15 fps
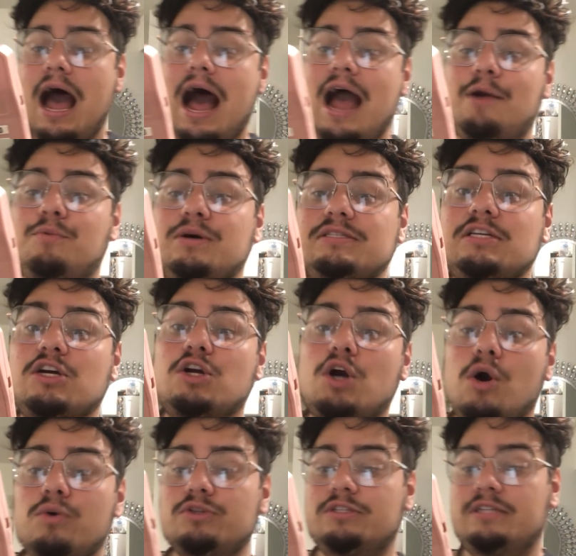I was a
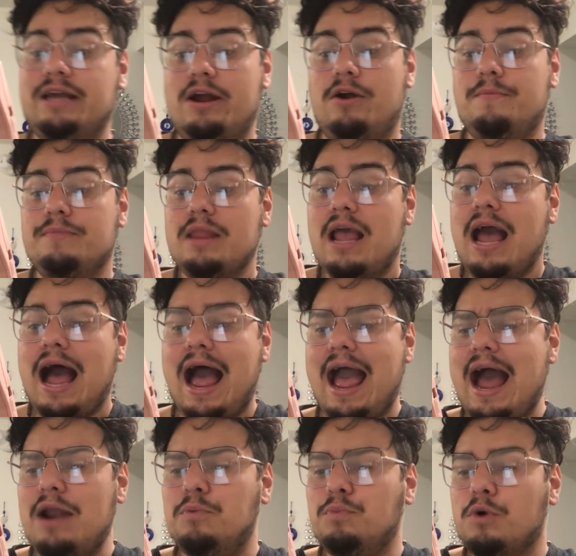ghost there. I
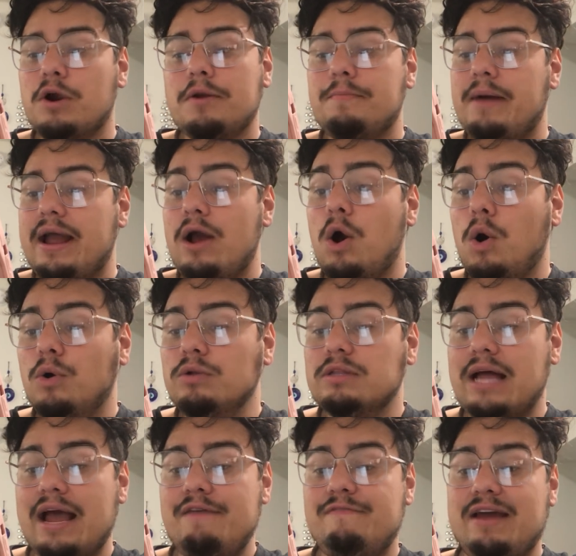had worked my whole
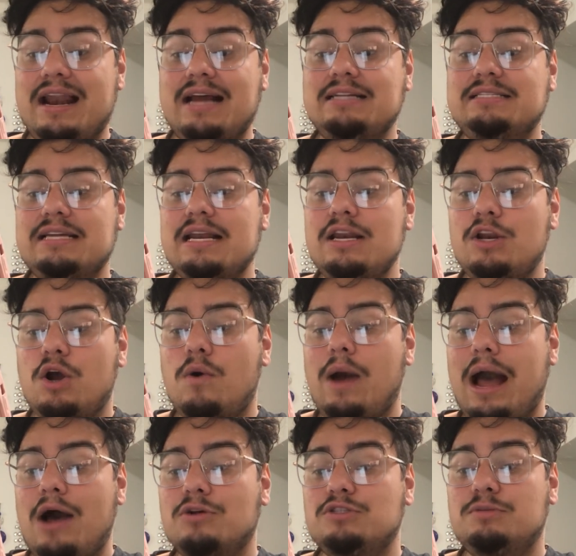life and I didn't know
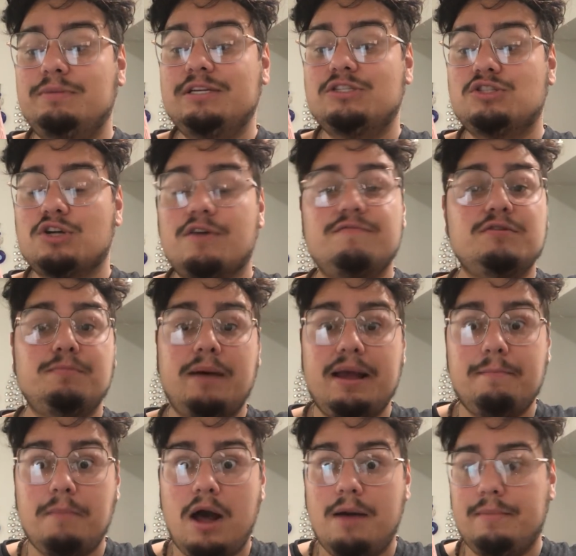how to be served
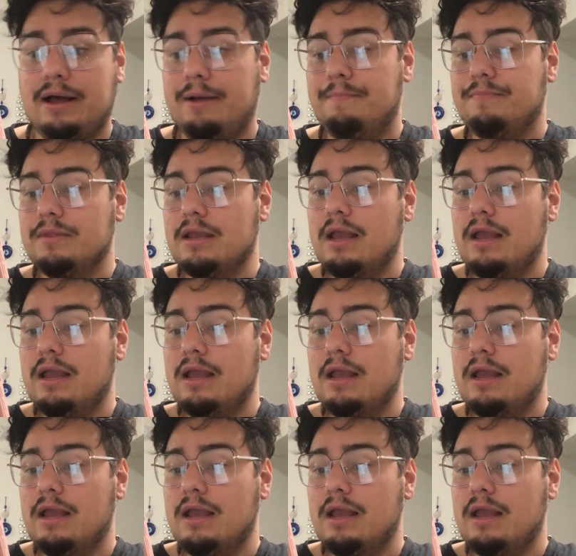by mama.